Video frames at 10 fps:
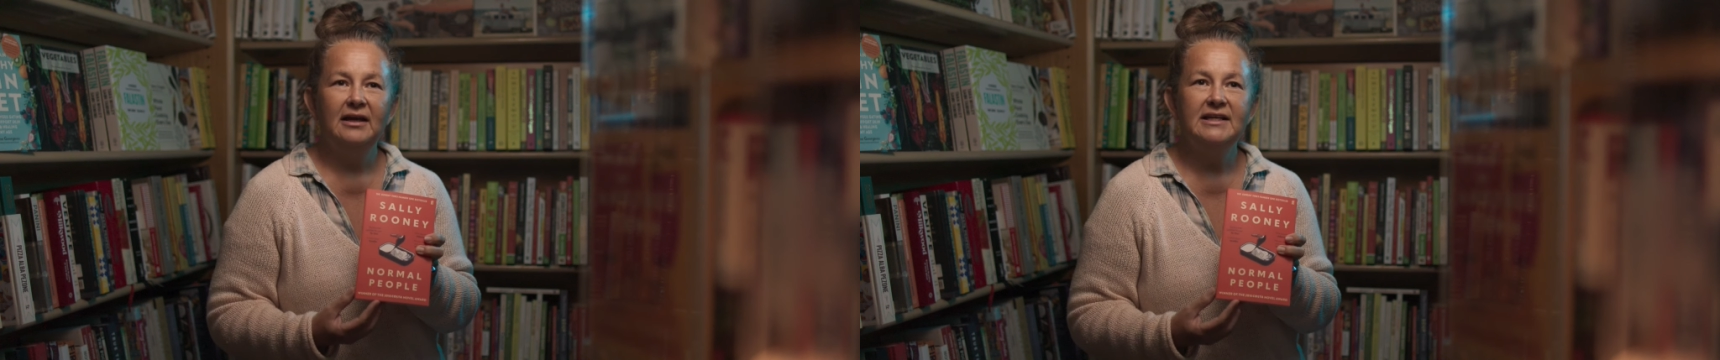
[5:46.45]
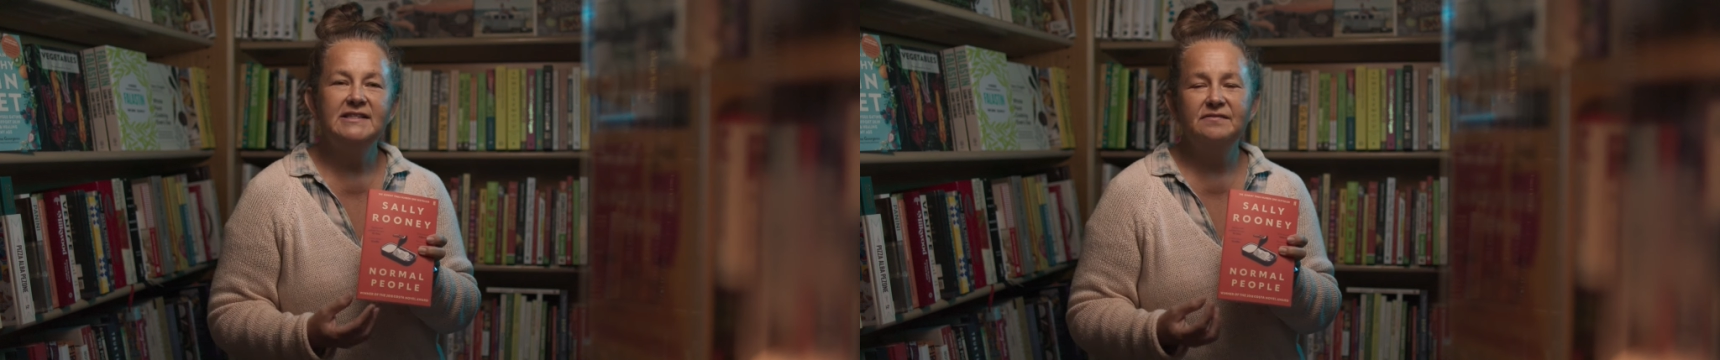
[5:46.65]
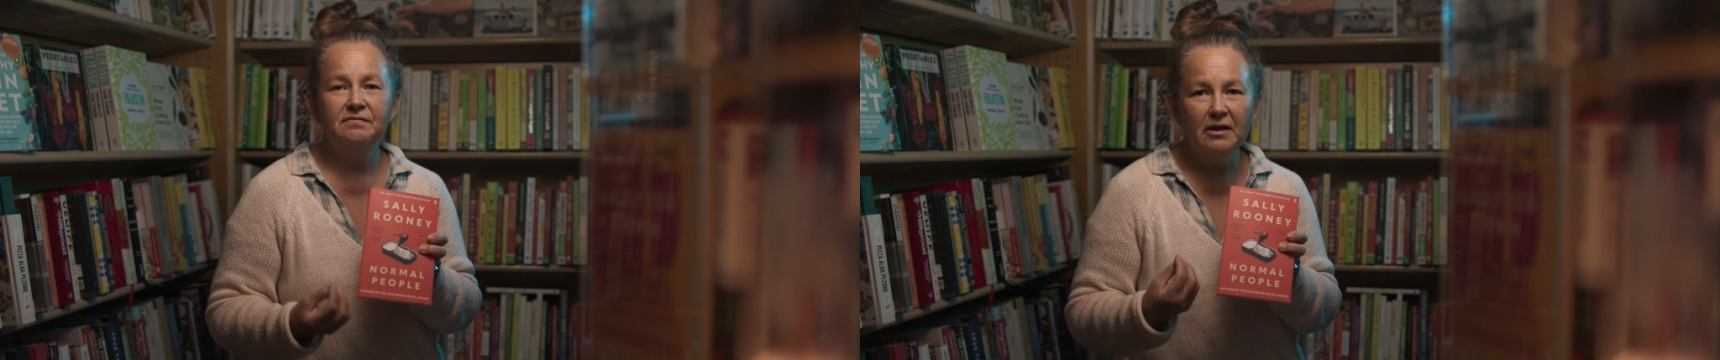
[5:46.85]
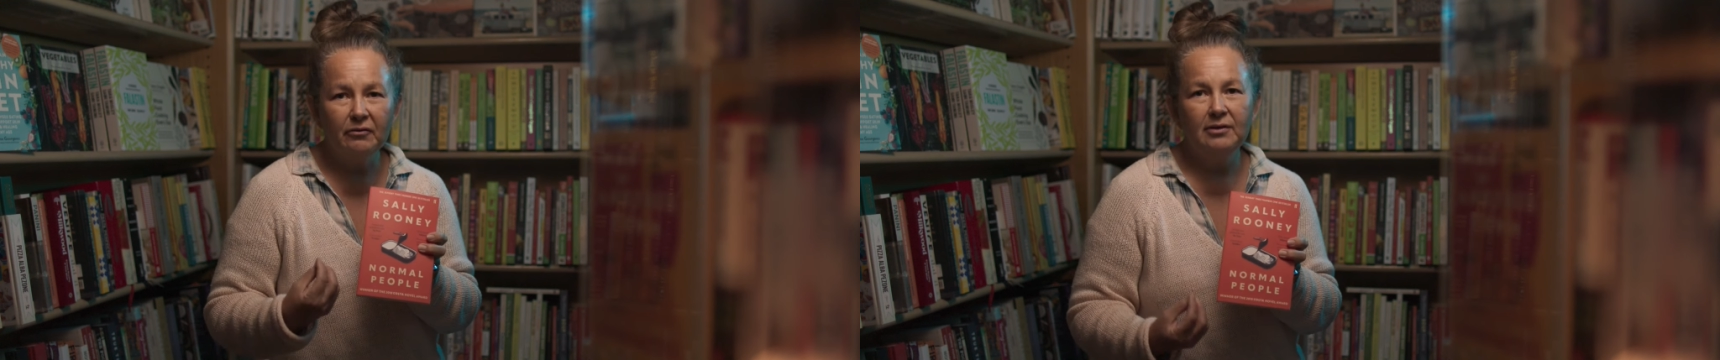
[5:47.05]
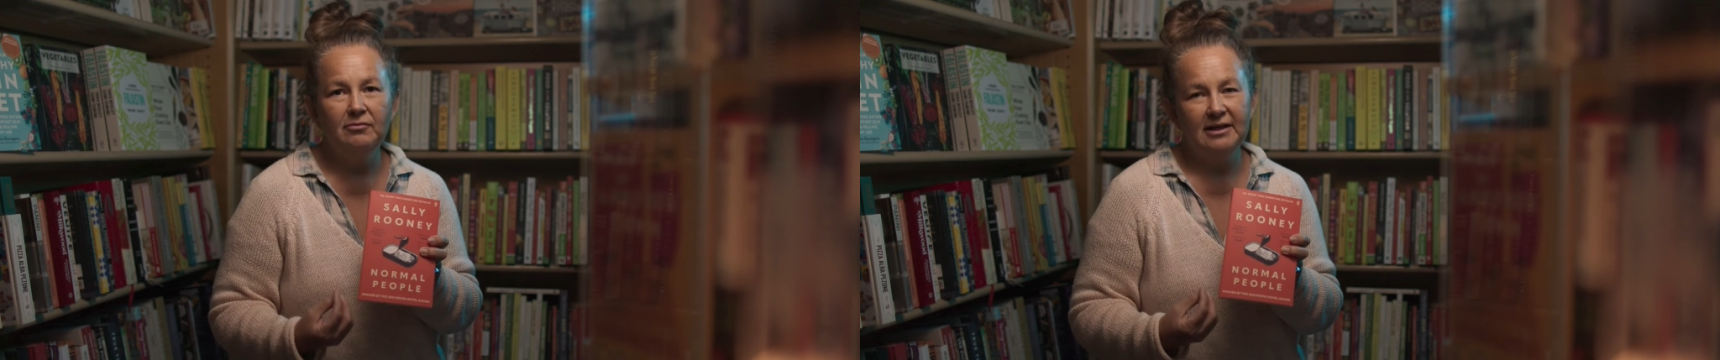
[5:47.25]
It's
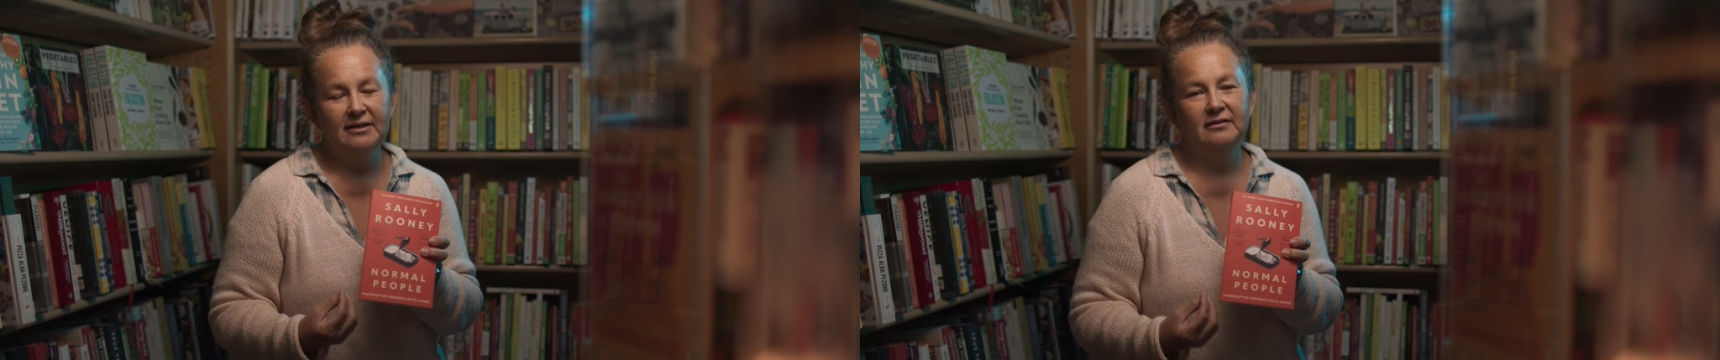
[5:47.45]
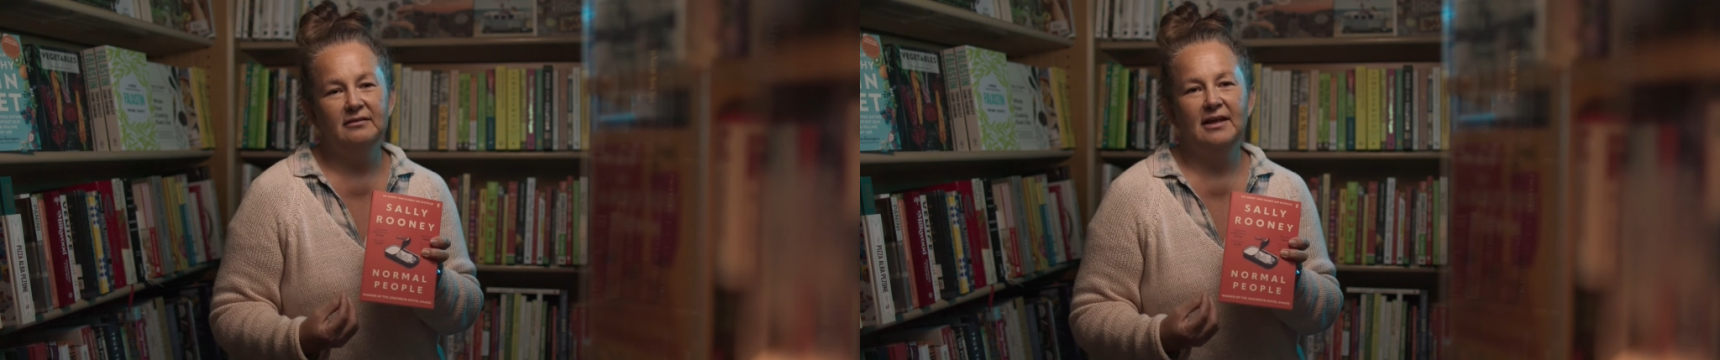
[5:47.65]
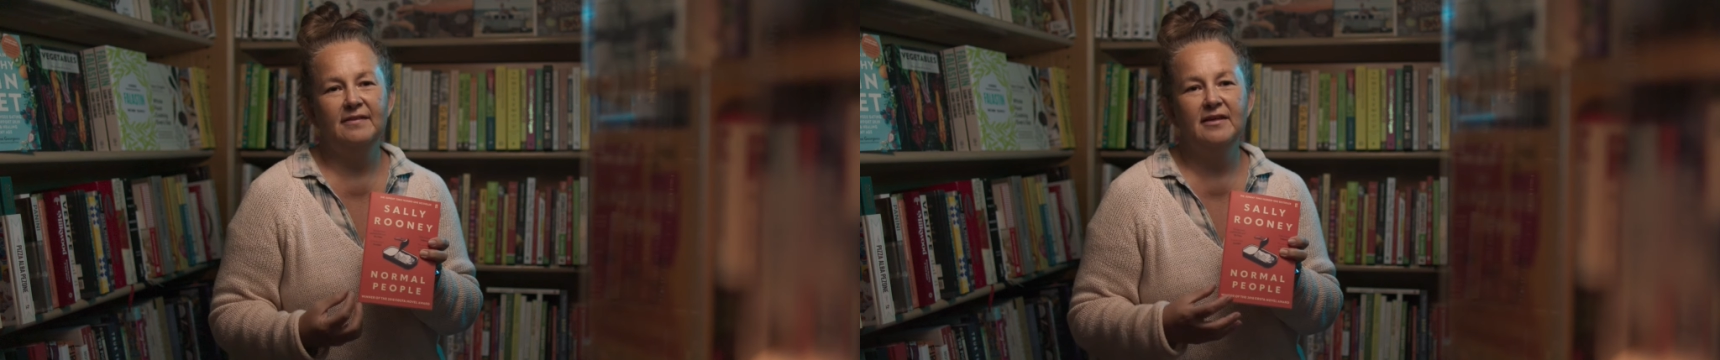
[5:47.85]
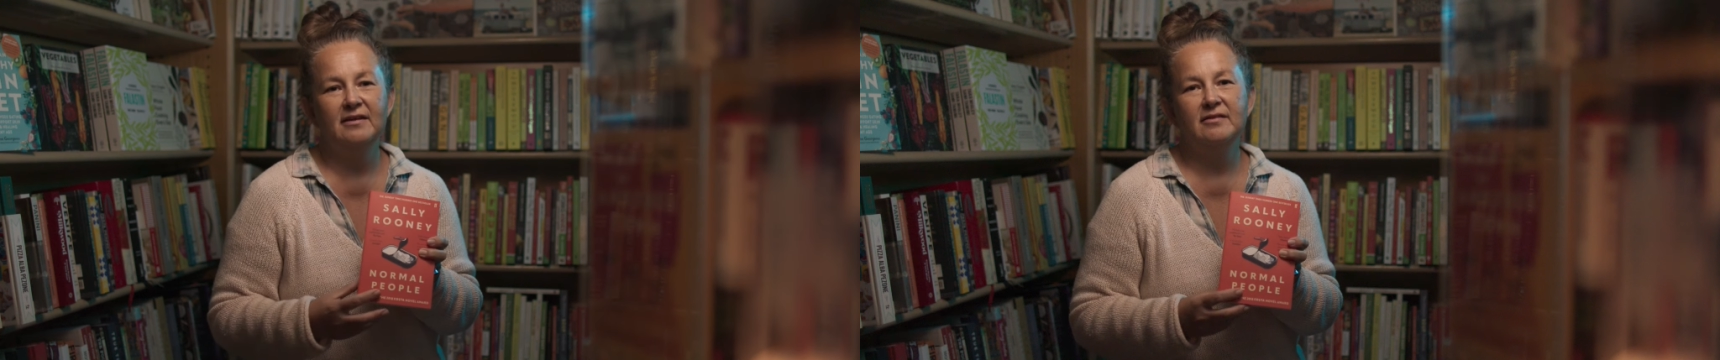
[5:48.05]
very real. And they're